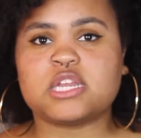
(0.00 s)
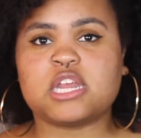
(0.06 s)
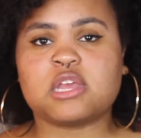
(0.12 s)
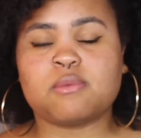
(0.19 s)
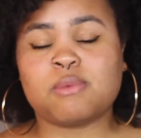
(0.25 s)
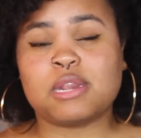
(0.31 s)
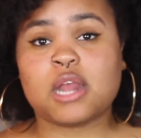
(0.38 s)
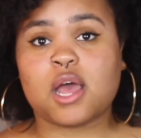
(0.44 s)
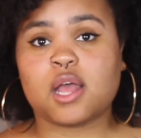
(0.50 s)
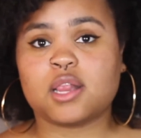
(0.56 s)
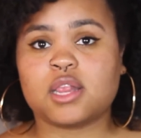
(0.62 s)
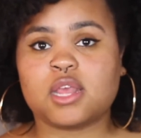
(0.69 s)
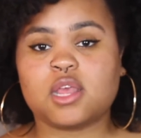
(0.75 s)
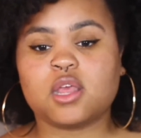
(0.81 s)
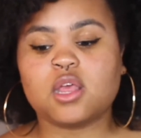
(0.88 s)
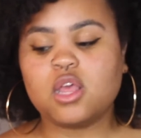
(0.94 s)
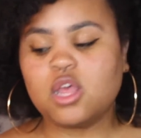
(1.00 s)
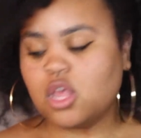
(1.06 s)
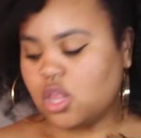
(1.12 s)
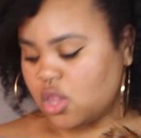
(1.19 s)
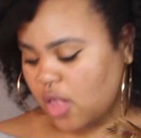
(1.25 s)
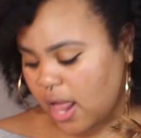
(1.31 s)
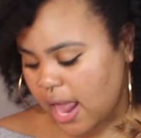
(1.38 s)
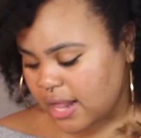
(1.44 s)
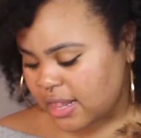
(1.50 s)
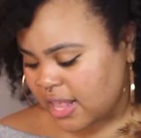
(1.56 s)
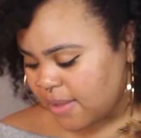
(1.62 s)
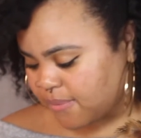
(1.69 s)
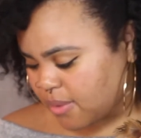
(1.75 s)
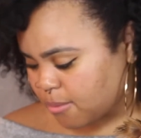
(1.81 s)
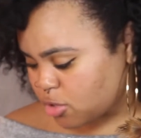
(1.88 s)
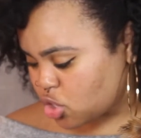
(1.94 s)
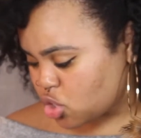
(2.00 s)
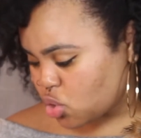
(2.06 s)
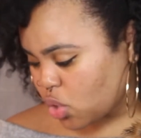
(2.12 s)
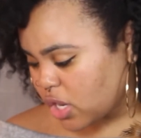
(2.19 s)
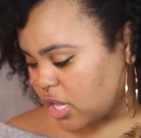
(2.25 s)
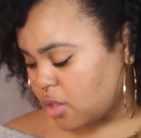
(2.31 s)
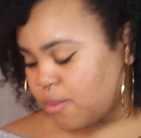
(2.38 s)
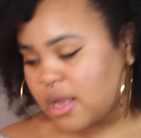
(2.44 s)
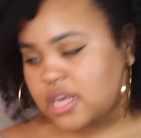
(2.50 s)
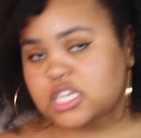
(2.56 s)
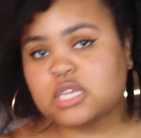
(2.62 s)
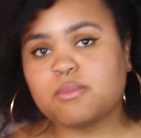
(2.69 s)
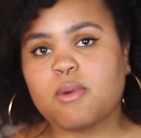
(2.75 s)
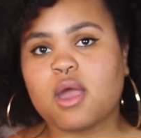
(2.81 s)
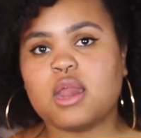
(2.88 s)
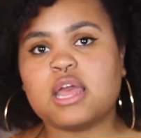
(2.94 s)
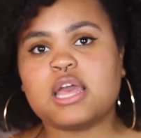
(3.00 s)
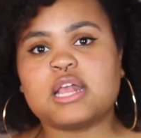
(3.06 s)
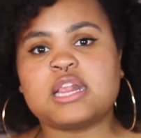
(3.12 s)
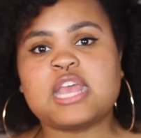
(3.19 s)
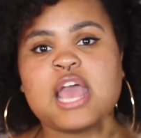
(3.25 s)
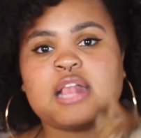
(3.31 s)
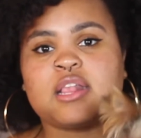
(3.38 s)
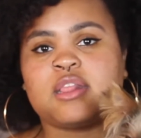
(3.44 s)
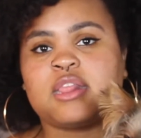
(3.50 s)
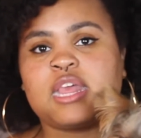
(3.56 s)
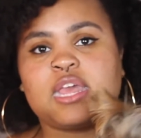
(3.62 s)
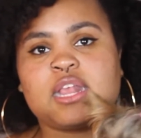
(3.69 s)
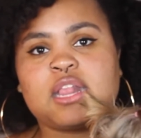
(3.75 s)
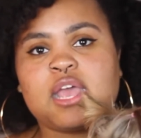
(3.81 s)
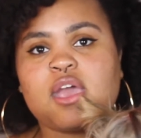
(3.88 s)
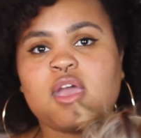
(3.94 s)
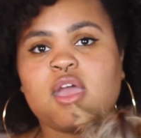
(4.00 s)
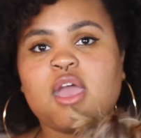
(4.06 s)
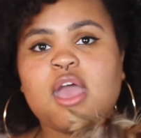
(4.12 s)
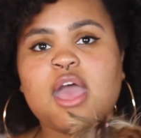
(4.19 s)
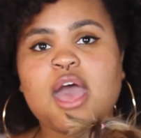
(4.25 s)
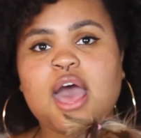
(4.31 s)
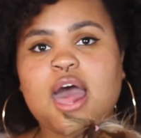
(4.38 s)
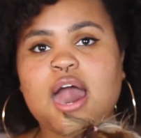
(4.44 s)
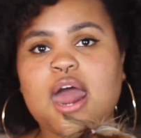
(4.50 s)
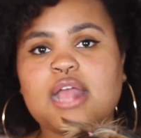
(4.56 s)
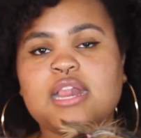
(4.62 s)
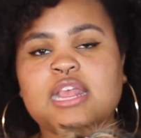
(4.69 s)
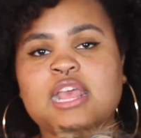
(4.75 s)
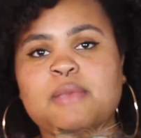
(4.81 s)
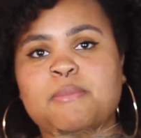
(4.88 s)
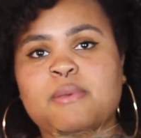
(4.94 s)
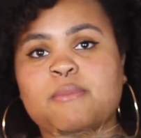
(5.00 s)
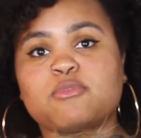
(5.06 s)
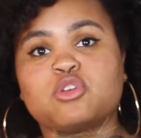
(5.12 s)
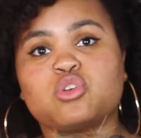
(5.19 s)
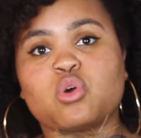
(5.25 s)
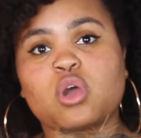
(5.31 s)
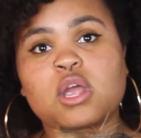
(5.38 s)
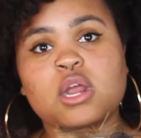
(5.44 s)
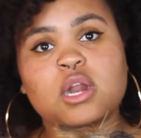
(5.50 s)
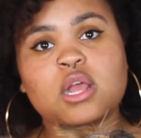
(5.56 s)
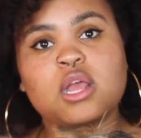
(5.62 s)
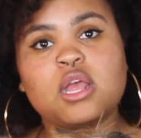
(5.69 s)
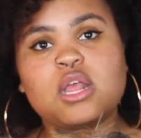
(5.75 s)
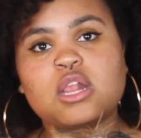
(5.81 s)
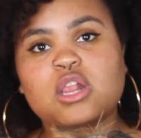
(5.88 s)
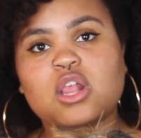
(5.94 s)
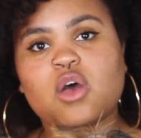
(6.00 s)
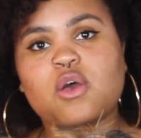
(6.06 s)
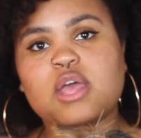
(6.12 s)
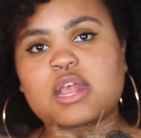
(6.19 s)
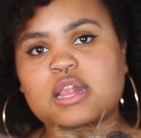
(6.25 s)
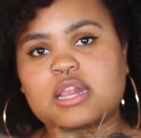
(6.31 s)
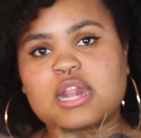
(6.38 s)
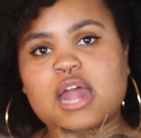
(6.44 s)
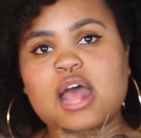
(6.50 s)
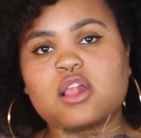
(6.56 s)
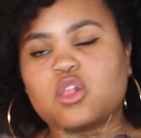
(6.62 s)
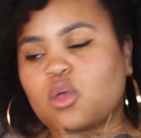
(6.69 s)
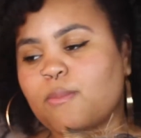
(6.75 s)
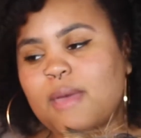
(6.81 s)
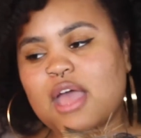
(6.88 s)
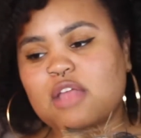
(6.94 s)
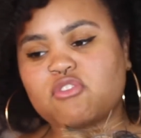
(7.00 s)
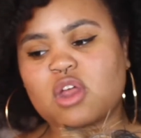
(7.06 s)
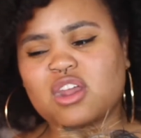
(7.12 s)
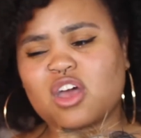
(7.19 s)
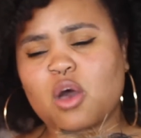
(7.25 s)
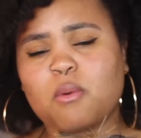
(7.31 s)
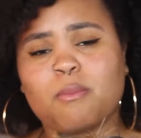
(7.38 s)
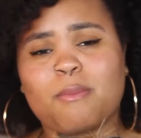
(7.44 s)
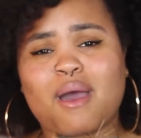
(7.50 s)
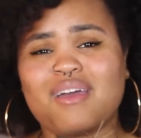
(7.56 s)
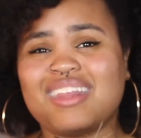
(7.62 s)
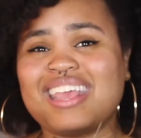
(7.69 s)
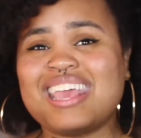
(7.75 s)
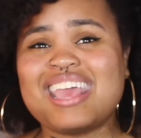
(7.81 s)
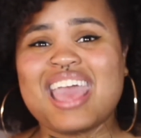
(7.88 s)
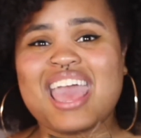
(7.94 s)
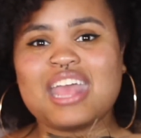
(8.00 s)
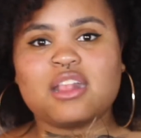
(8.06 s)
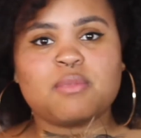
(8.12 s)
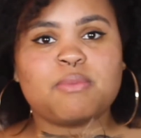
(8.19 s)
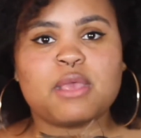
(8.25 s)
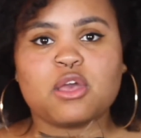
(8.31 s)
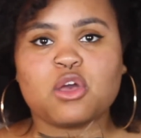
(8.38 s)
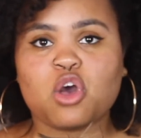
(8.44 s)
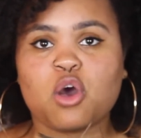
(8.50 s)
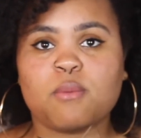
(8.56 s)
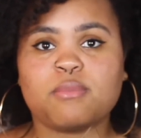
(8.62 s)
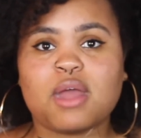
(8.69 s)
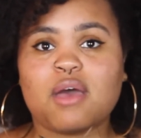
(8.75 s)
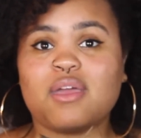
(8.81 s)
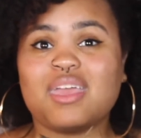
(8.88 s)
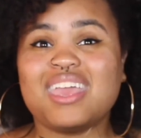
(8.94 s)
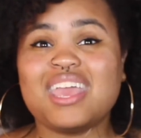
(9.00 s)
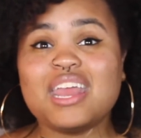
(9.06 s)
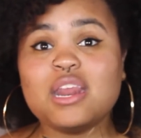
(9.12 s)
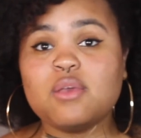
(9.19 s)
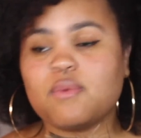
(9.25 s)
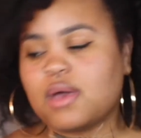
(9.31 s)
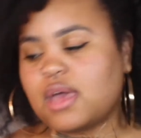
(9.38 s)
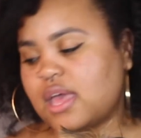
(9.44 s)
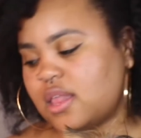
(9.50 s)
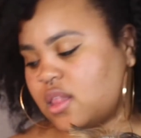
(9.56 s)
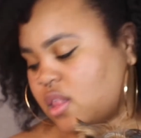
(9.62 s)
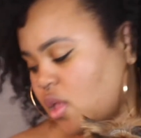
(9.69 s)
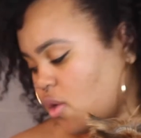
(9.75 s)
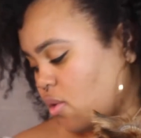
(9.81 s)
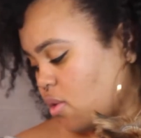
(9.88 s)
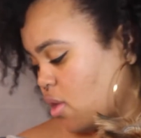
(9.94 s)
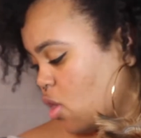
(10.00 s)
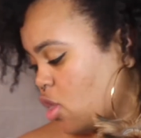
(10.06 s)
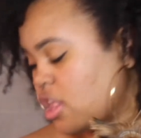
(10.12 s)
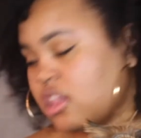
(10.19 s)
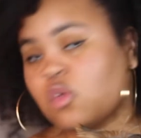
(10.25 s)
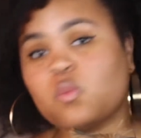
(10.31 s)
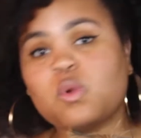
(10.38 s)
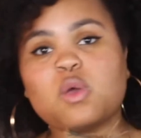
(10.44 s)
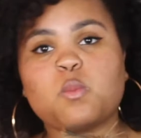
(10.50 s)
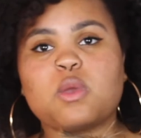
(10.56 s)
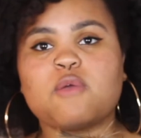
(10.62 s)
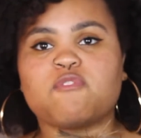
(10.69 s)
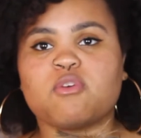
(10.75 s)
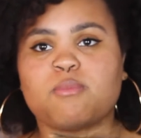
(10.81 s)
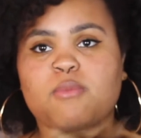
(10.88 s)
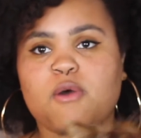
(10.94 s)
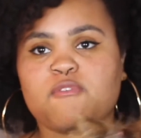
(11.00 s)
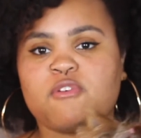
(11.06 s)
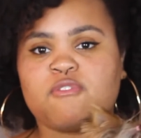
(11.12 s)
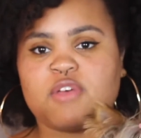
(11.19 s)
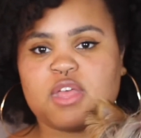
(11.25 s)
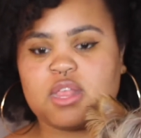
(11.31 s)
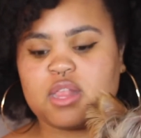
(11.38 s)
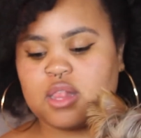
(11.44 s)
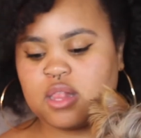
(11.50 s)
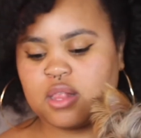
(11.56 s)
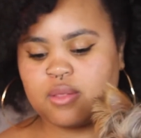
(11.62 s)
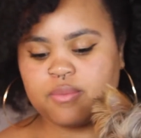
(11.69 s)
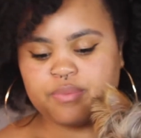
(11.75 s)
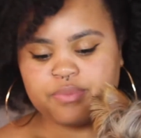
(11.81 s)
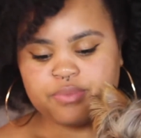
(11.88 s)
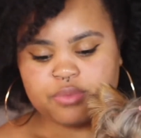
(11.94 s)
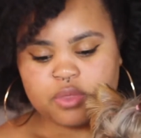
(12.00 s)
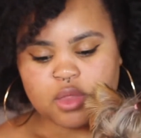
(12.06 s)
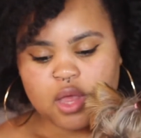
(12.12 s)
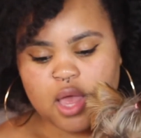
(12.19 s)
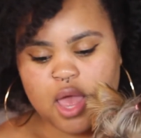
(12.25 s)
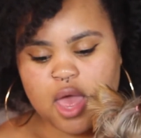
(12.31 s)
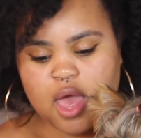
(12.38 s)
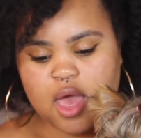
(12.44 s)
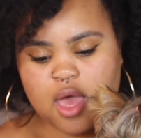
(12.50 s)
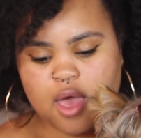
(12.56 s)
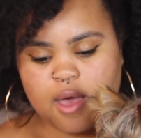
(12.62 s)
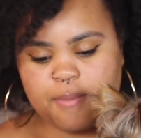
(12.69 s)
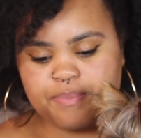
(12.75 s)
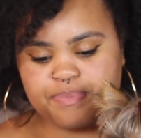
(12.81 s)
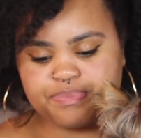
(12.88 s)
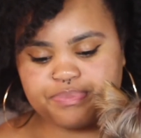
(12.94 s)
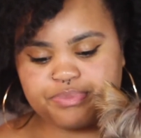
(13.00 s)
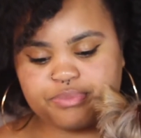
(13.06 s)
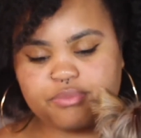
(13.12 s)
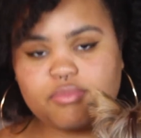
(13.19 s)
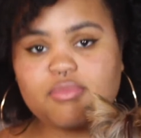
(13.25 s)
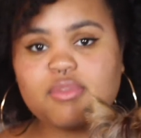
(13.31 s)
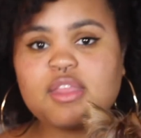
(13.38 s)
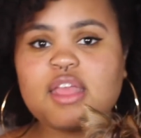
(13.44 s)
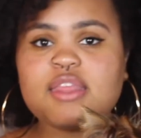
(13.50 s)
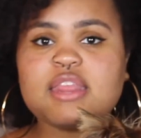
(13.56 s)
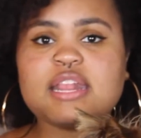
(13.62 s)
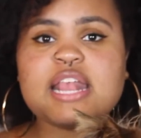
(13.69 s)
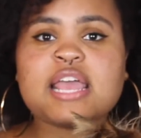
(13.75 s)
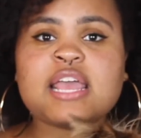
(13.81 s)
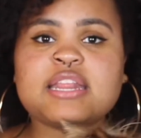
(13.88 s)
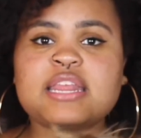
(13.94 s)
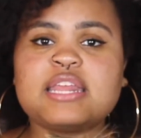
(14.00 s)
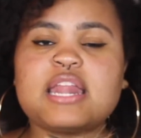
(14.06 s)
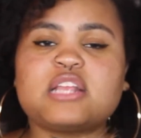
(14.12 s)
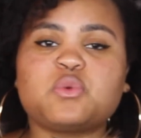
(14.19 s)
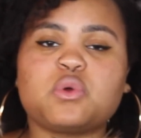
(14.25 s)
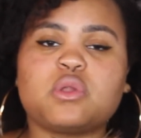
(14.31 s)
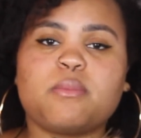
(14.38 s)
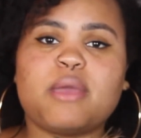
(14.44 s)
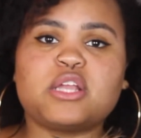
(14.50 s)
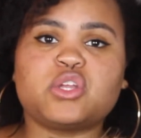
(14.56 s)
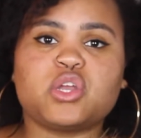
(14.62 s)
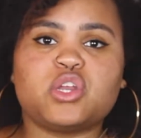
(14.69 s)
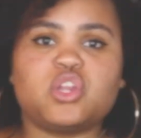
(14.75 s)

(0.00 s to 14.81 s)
and it can be daunting. So I like to keep them short, especially Marley because he has the thickest hair. I like to keep him short so it's not so bad trying to comb him out, and he hates being combed out anyway, so it's a win-win for both of us. The second thing that you want to make sure